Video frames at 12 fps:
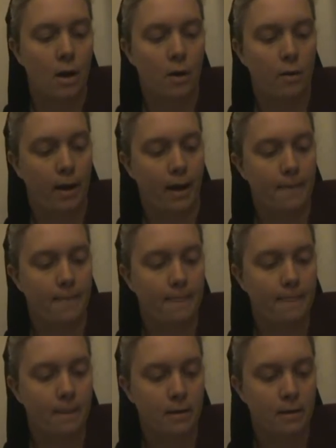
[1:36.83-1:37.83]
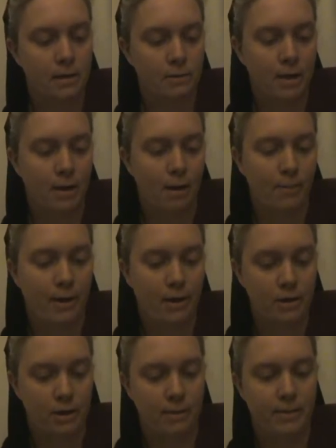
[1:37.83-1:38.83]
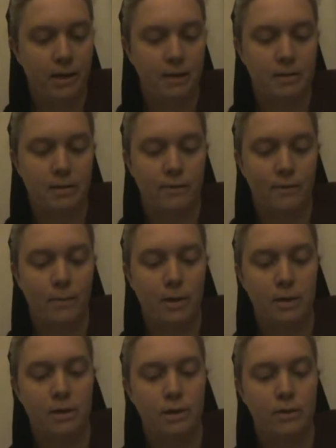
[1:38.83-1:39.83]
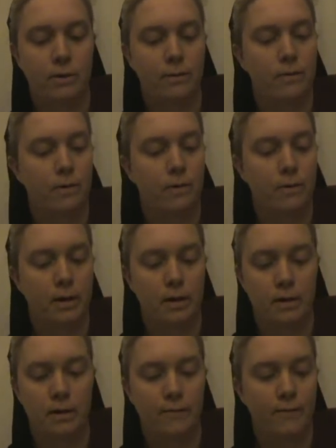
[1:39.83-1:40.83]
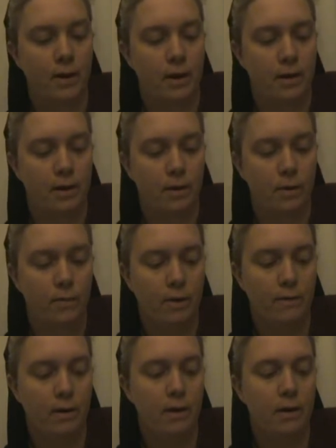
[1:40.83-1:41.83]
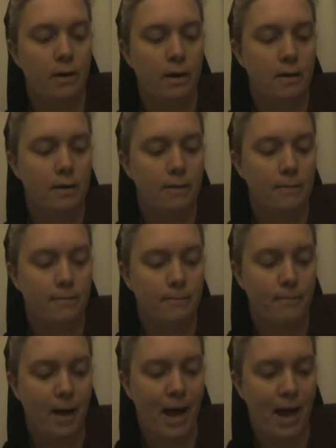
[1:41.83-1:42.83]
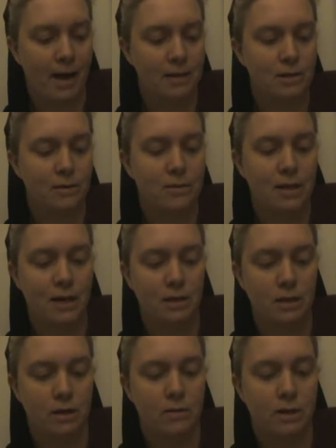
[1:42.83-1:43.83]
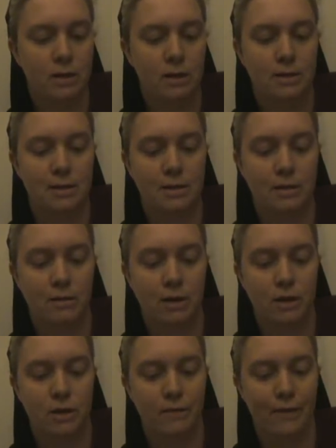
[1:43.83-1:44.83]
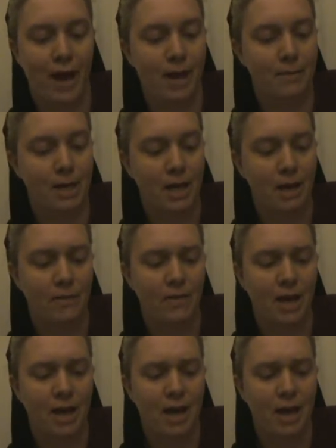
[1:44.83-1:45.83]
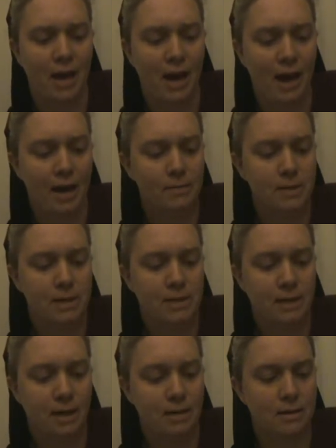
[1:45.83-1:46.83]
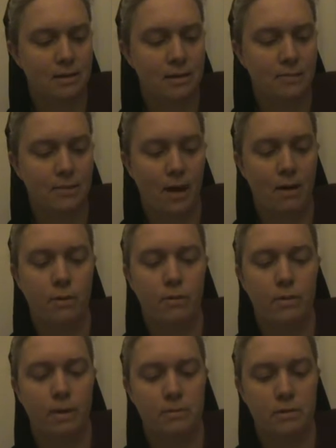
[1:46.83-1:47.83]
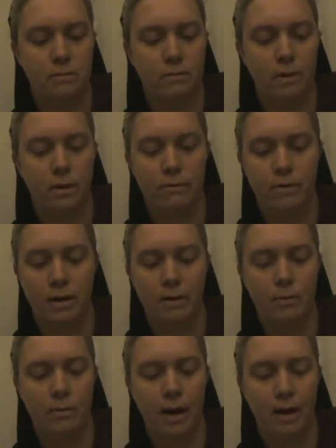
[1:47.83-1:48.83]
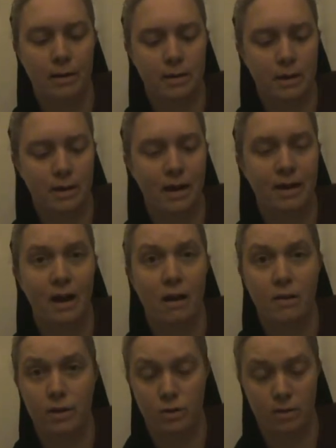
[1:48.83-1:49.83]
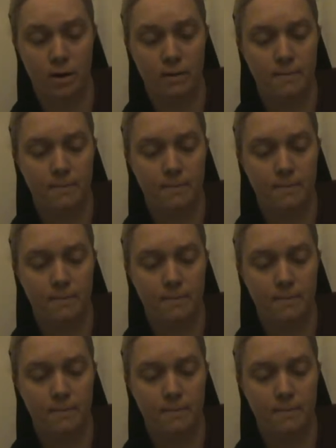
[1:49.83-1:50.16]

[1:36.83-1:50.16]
Okay. This week, our parashah begins with the familiar story of Noah and the flood. We have already passed through 10 generations since the creation of Adam and Eve. Adam's descendants have now corrupted the world with immorality and idolatry.